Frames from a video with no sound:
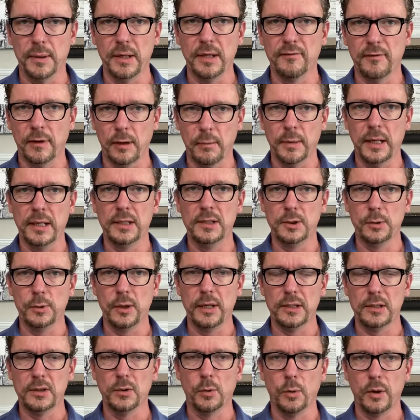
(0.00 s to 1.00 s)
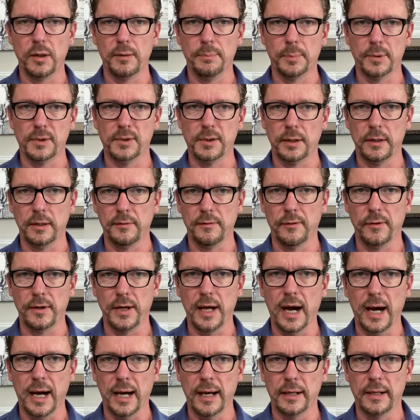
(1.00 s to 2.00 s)
if I made you eat 20% of your
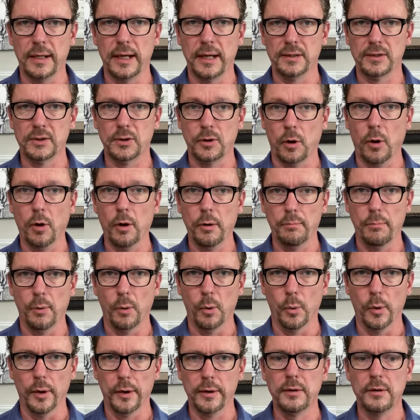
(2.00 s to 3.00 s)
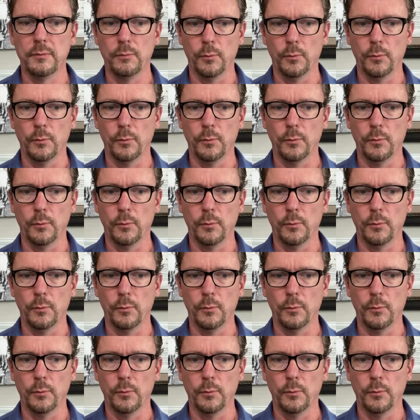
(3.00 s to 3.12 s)
diet as cardboard.